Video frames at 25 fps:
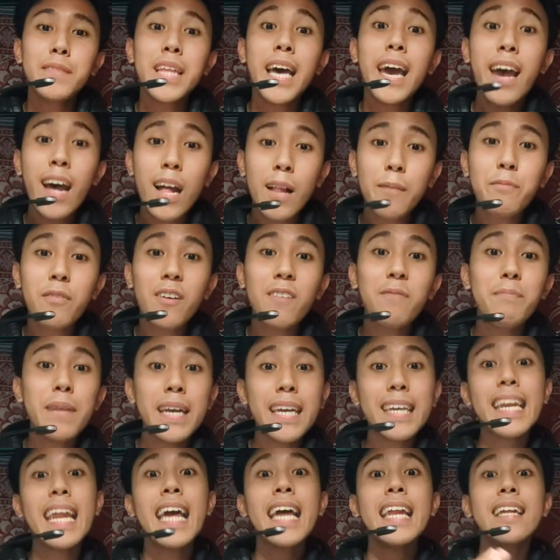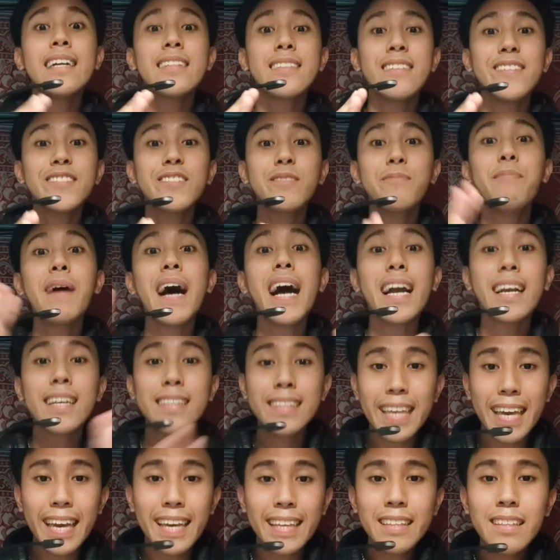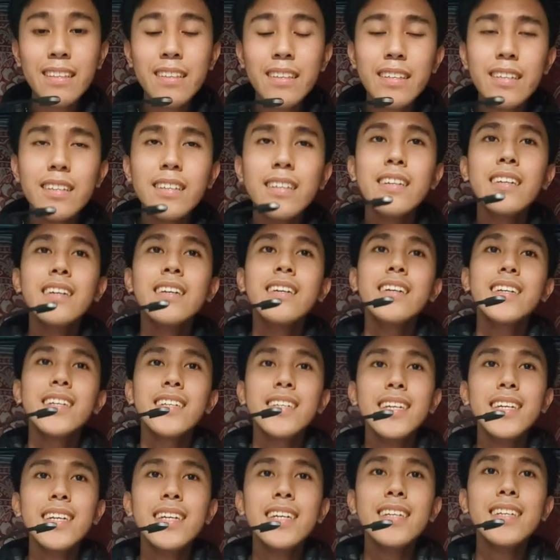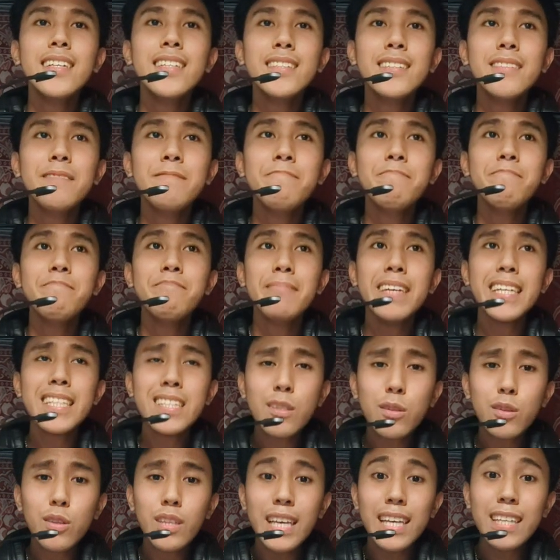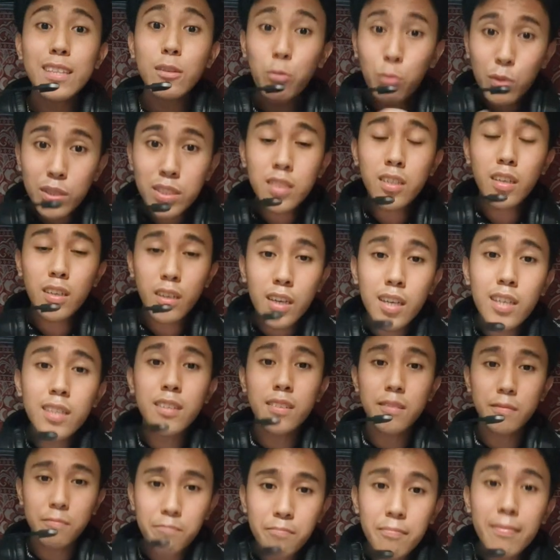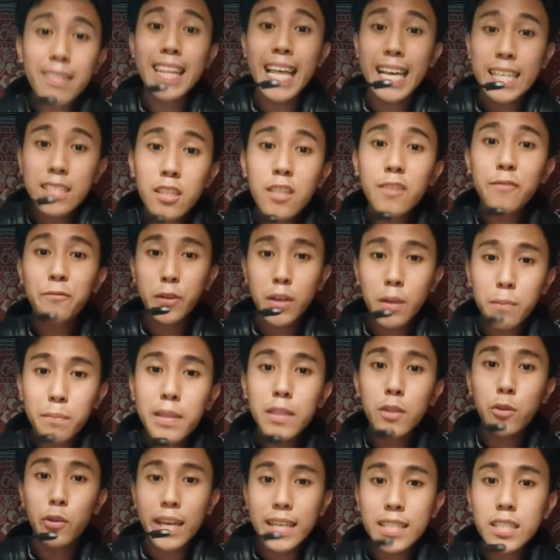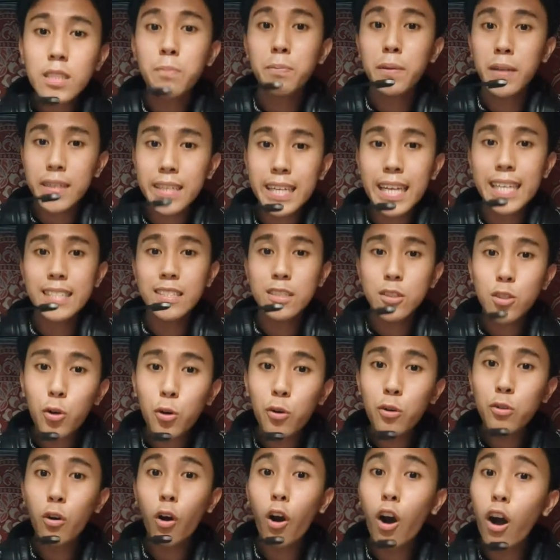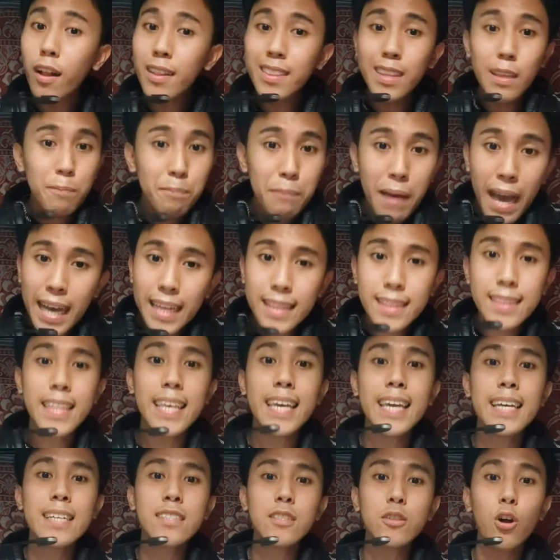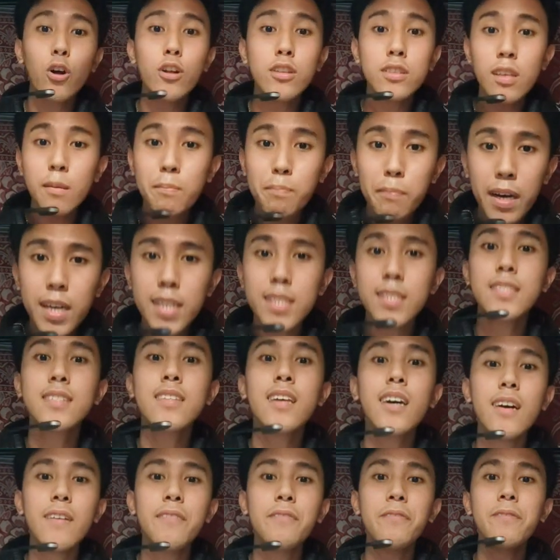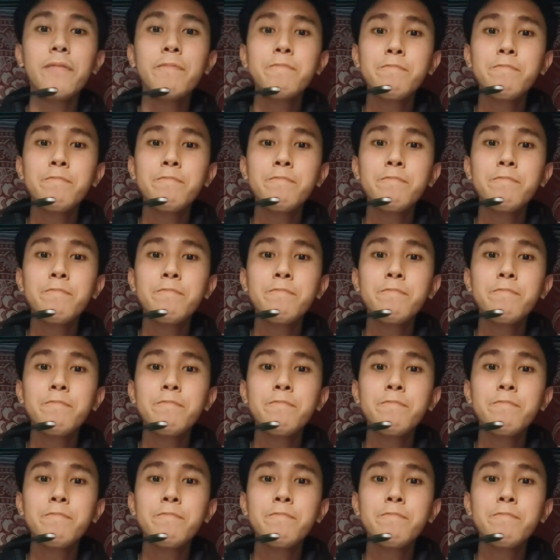the help of my relatives back then. And it was a good lesson for me to experience. So all the bad things, all the bad stuff,